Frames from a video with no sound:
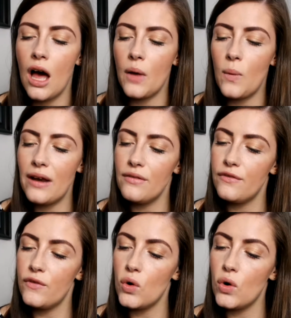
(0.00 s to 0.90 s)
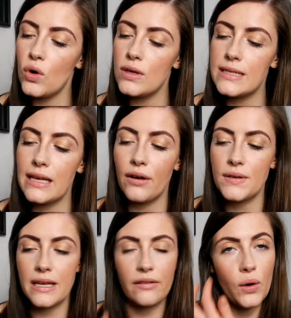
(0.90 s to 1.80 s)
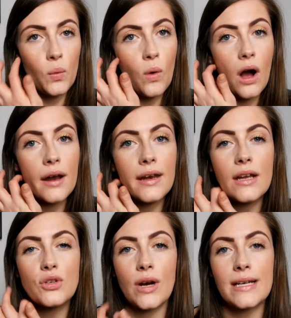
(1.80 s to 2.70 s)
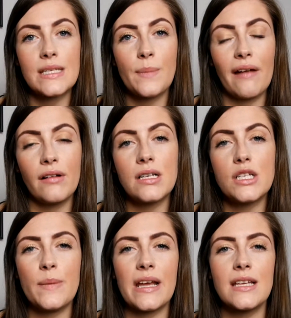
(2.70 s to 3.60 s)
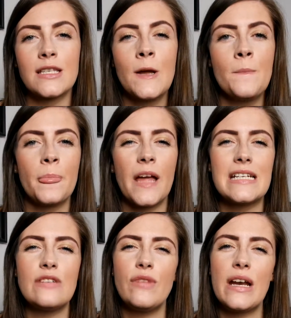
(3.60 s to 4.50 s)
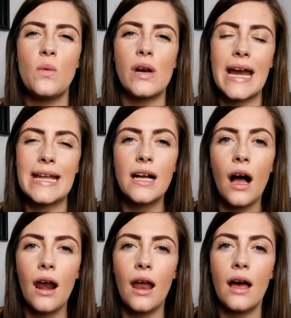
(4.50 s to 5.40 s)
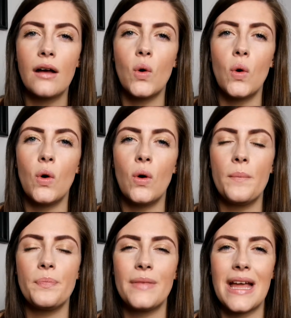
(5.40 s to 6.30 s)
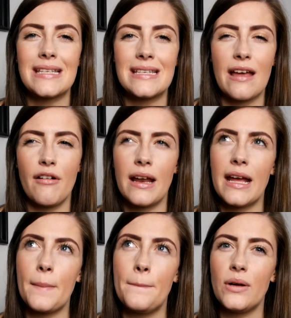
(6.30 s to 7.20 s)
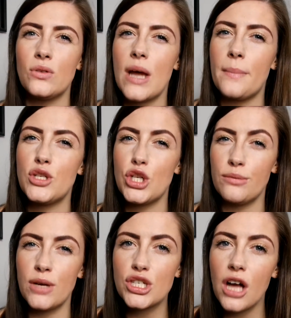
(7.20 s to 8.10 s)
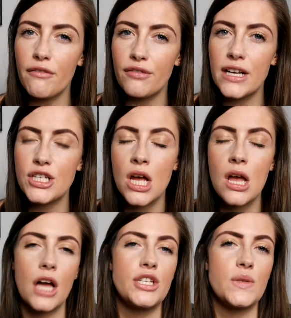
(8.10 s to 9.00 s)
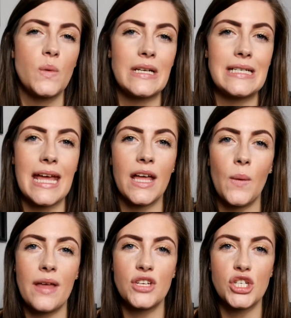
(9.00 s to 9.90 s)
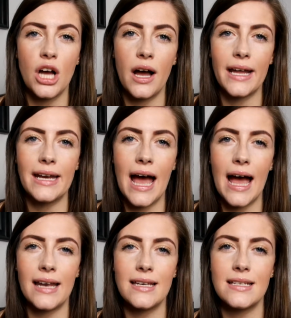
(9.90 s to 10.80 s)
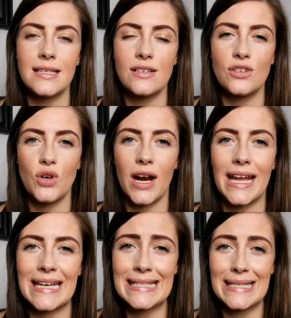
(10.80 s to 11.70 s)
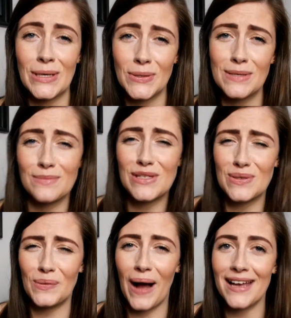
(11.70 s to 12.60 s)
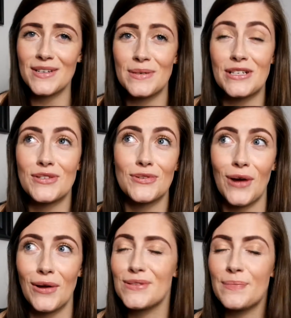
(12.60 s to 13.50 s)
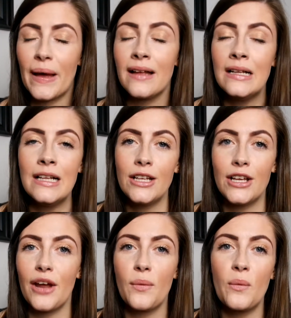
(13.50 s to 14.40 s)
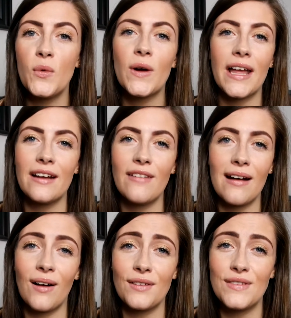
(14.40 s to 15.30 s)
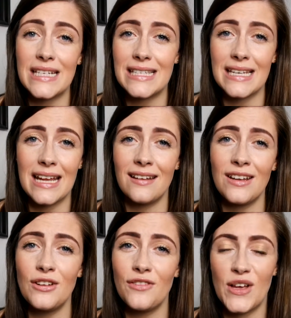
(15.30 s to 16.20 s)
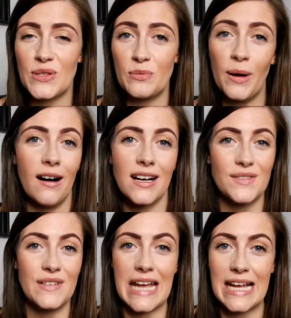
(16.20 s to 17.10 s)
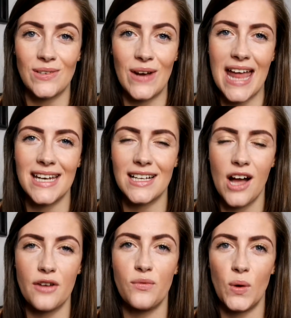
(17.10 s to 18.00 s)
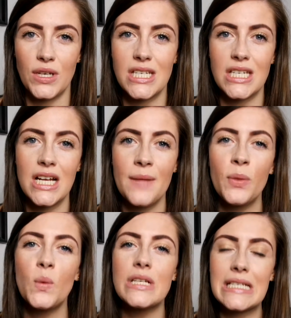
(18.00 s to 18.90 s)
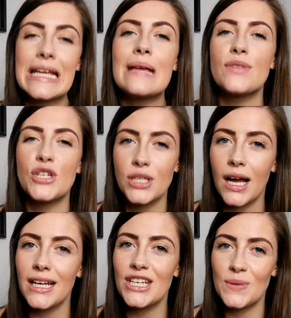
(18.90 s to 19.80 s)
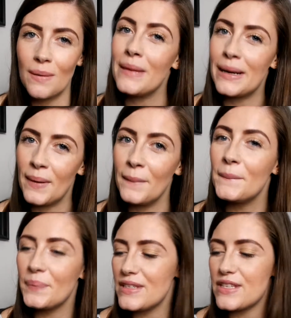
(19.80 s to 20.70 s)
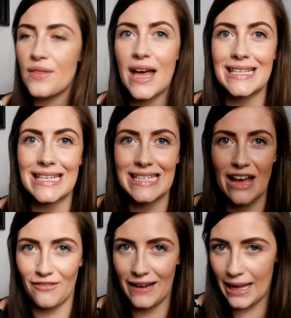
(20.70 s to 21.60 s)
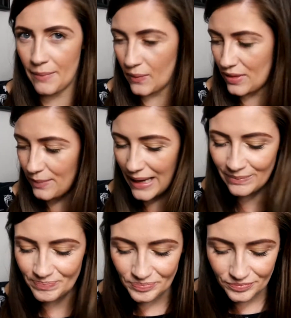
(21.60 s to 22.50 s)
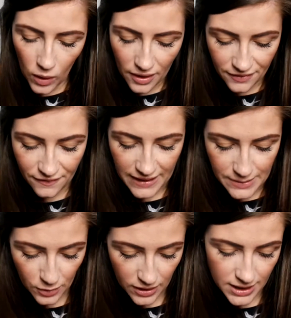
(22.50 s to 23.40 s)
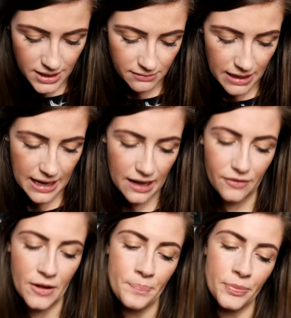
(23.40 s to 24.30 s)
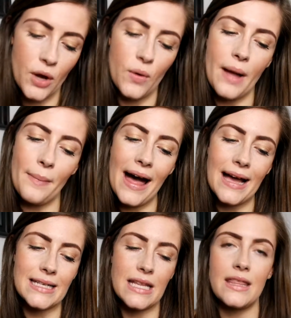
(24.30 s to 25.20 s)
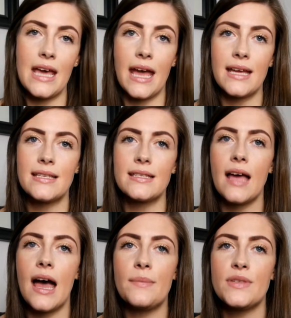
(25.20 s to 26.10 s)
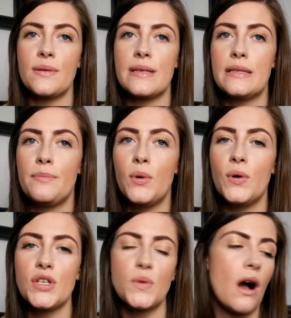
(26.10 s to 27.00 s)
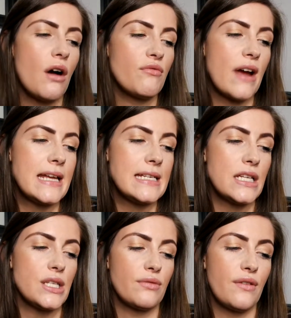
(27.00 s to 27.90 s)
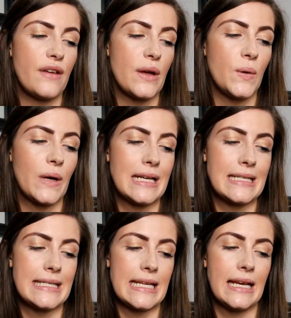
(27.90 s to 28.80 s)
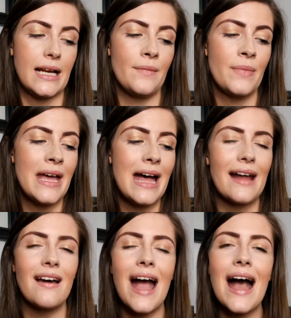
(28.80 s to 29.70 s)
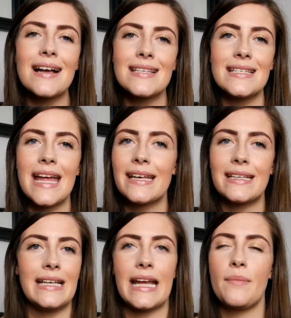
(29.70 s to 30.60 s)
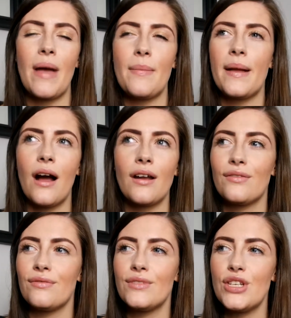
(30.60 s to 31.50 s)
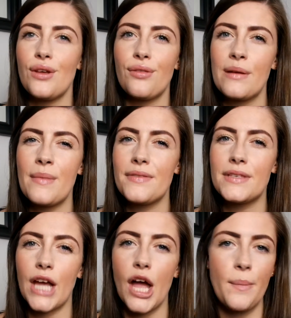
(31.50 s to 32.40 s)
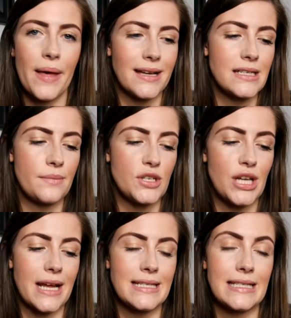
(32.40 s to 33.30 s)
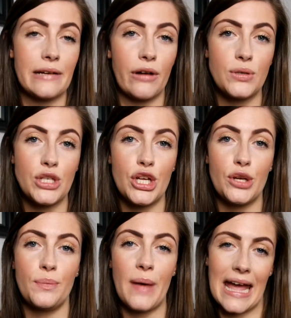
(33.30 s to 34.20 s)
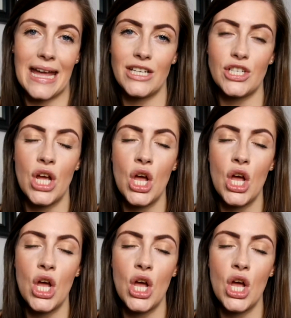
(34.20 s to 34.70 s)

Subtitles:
I went for 001 transparent because I didn't really want any colour or necessarily build up too much coverage. I just want to take away the shine and try and conceal some sweat, which is gross. But, you know, we're walking around kind of Disney and Universal parks for days on end. I kind of want to keep the shine to a minimum. So that's definitely coming with me. What other face products do I have? Oh, I packed this, so it's the Bourjois Radiance Reveal Concealer, and I accidentally, maybe kind of 2-3 months ago, picked up the shade 02 Beige,